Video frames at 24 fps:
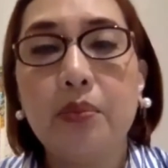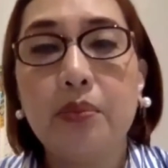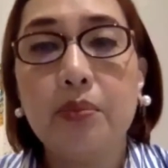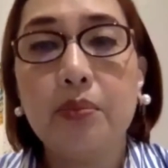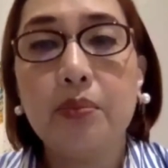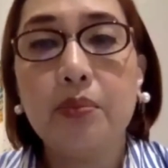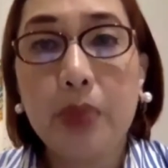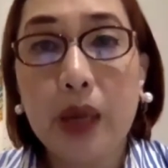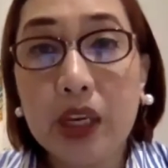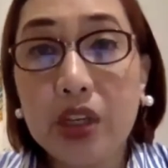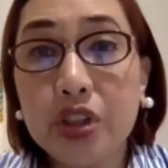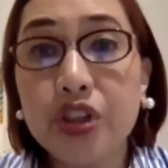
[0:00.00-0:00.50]

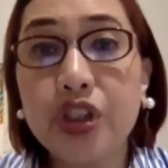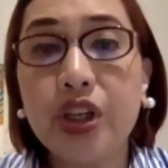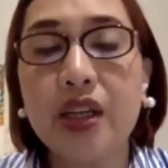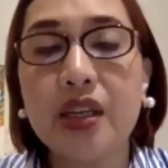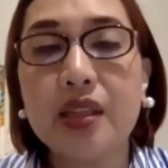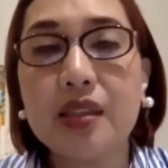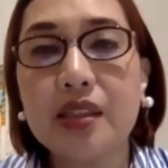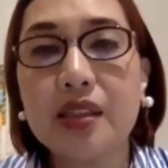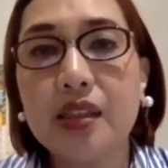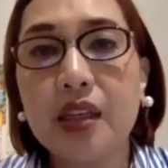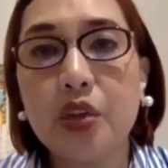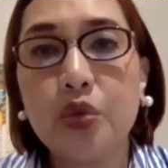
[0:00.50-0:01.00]

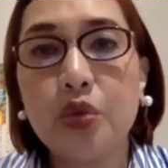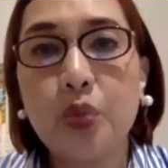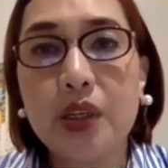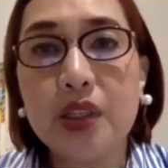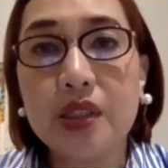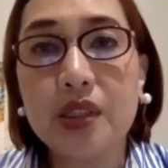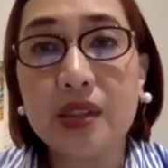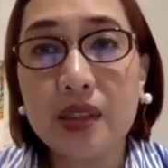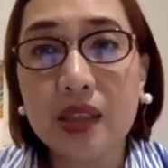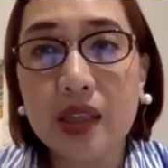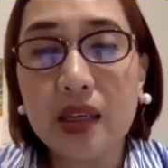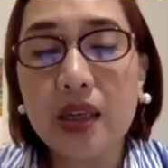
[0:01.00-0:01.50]
patients that we
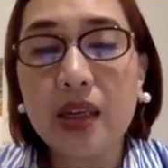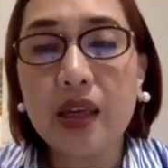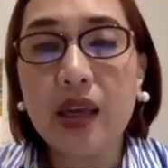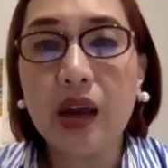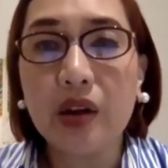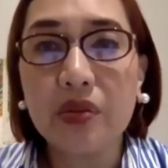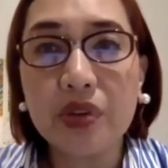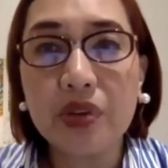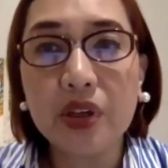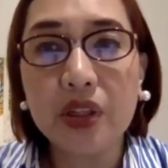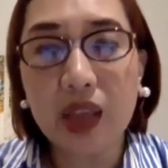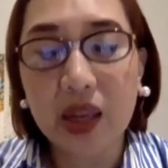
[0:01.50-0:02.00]
see
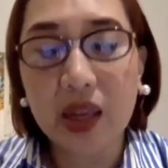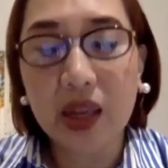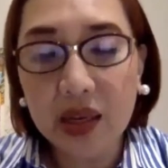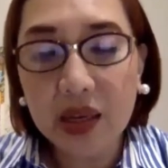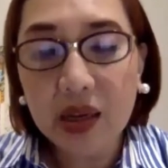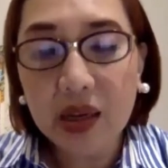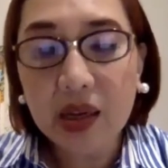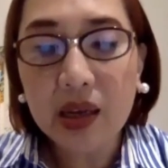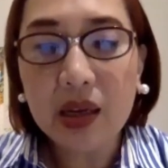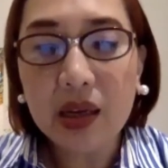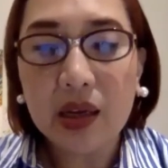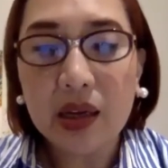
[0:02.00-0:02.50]
every
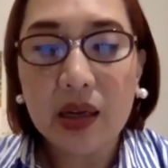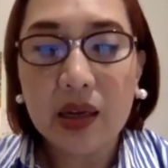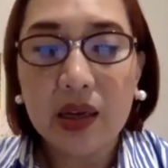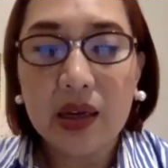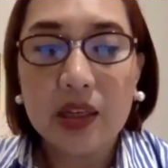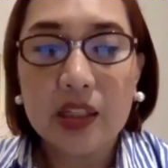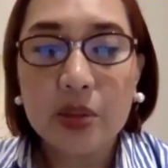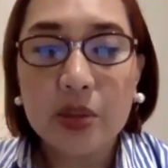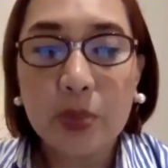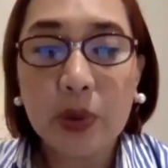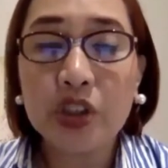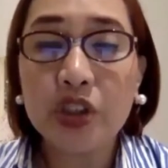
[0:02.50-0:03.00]
day,
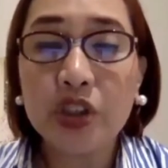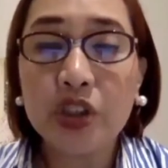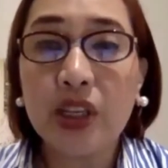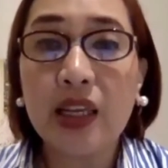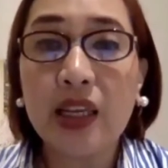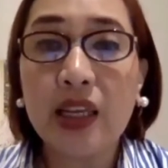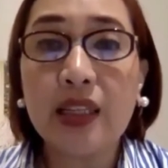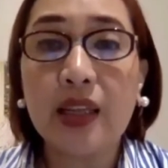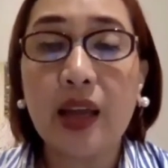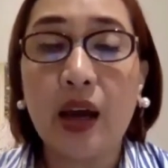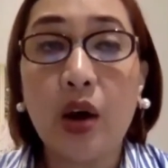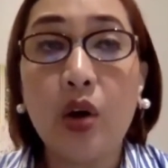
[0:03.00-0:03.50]

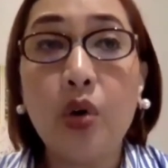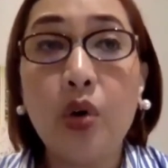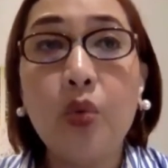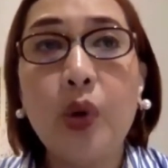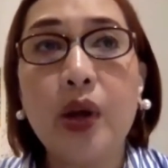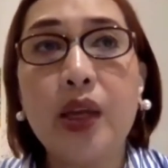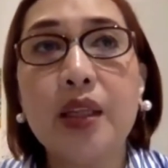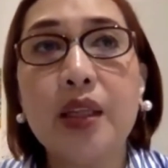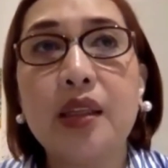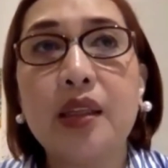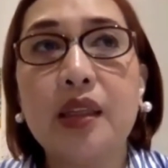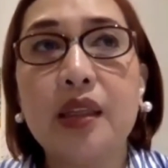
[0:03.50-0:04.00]
especially now
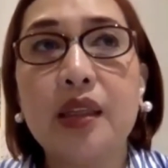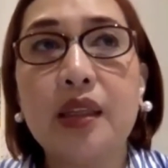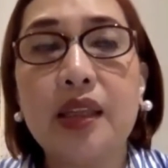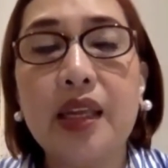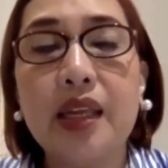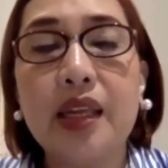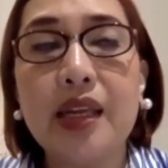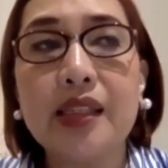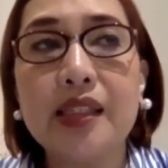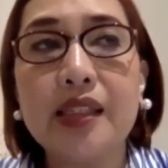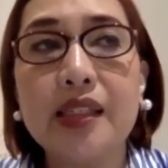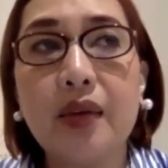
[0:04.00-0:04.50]
when
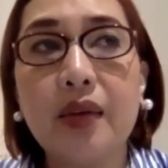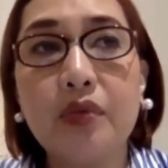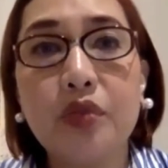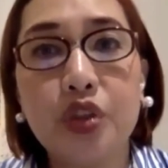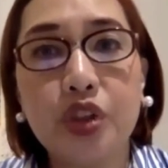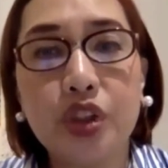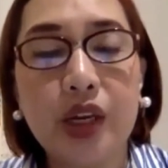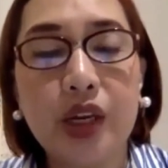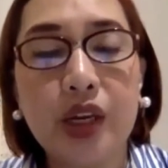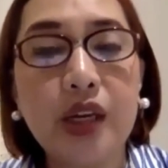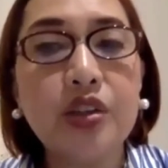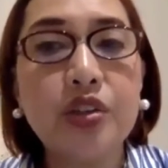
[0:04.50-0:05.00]
things have
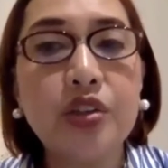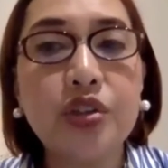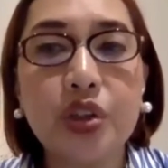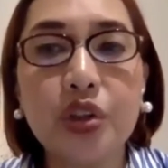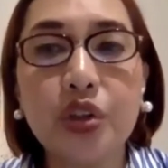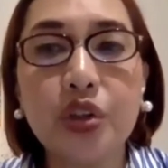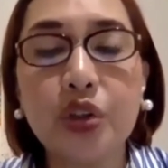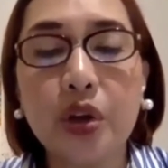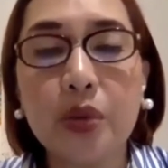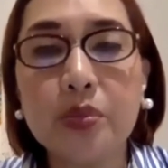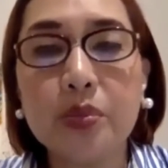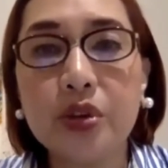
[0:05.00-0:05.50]
changed
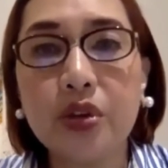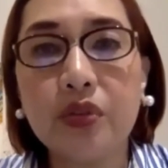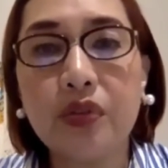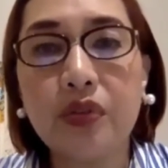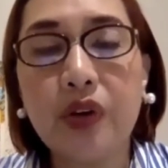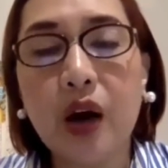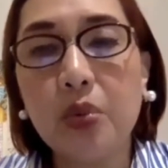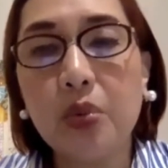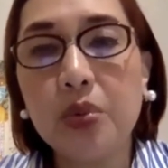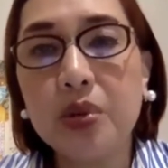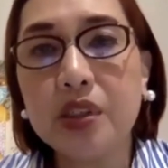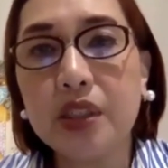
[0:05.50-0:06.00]
in terms of
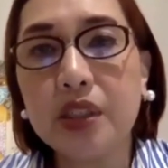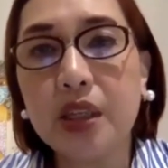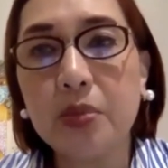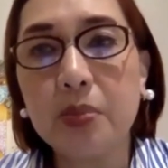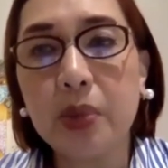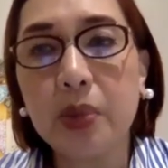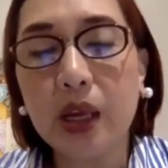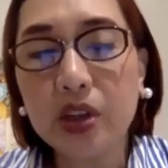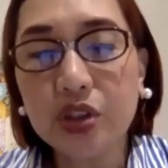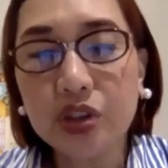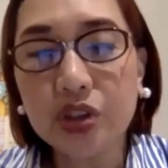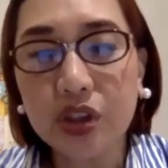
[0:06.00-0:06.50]
how we see
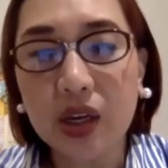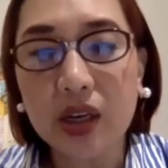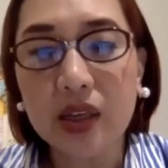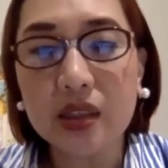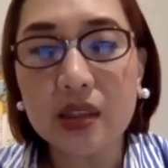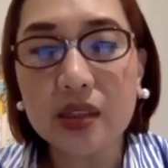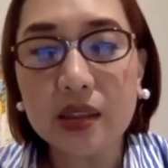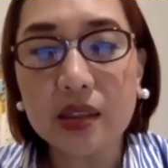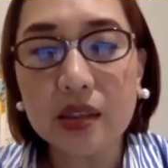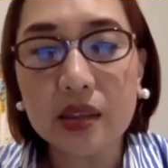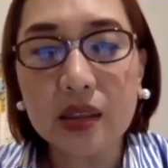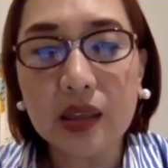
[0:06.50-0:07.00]

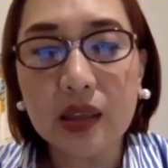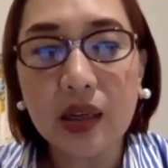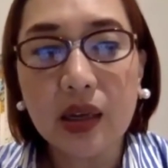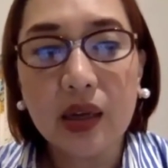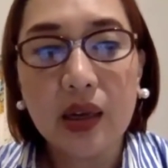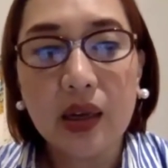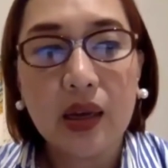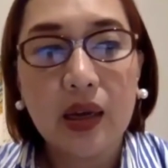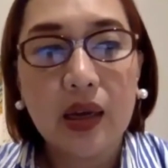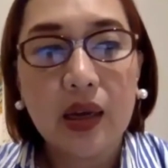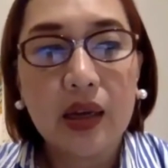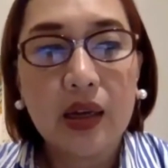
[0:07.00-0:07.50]
patients,
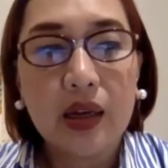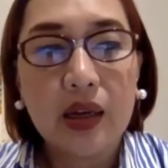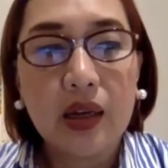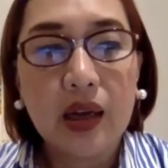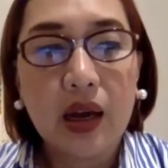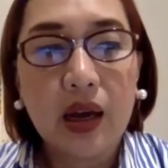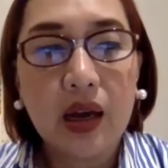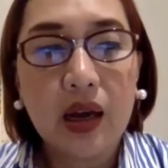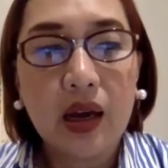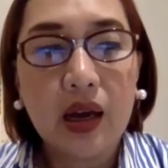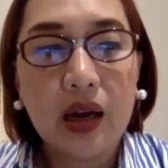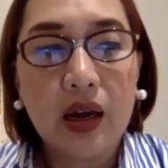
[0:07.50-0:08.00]

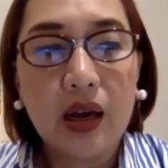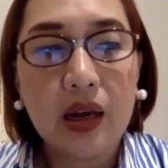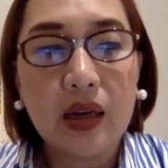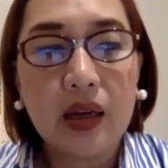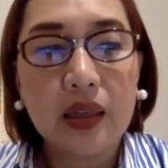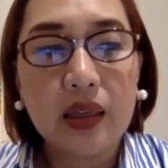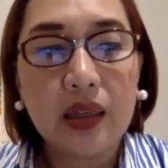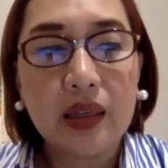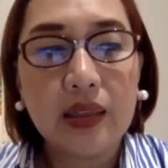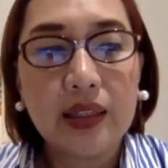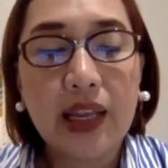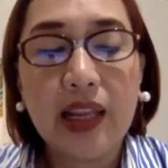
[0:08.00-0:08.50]

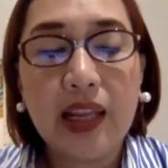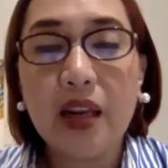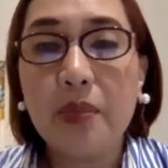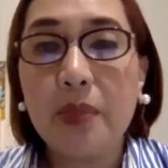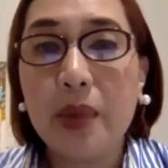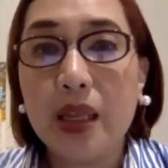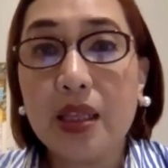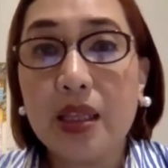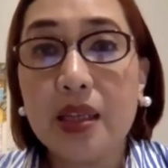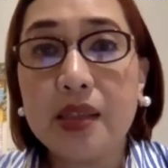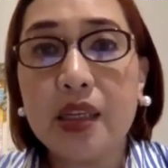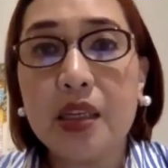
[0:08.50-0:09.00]

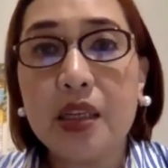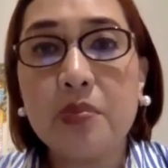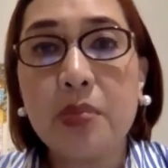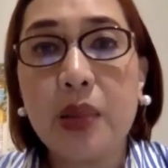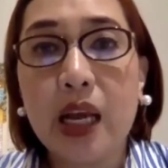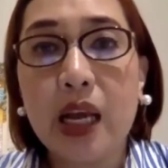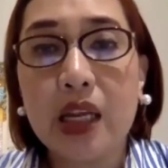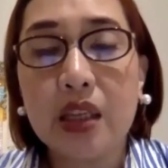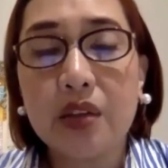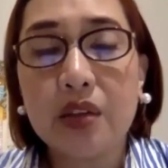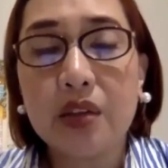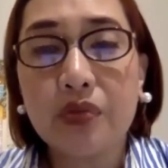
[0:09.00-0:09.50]
telemedicine
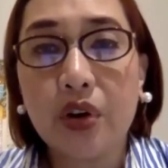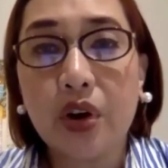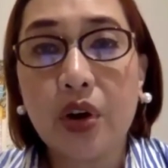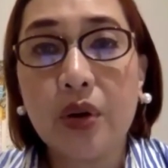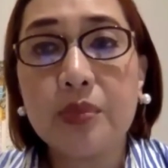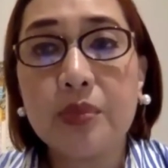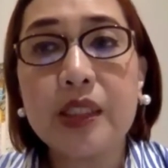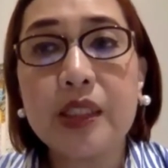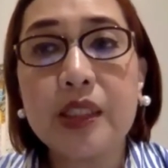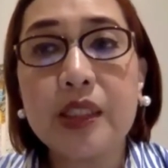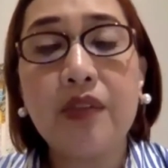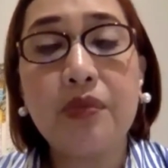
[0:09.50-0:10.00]

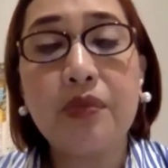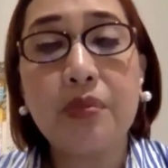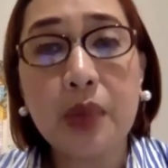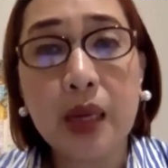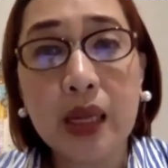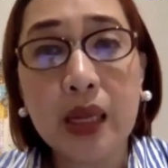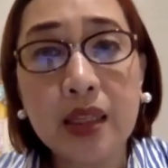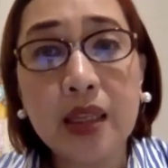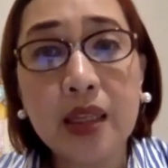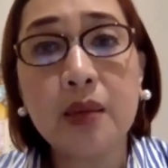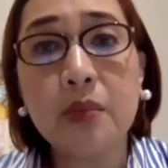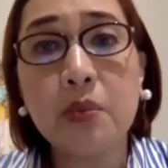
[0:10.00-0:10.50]
platforms have
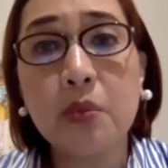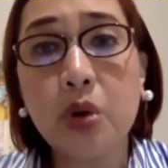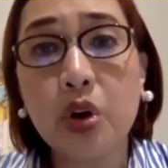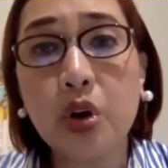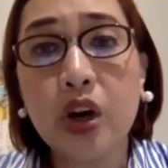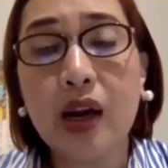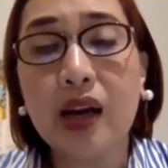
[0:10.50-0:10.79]
made it more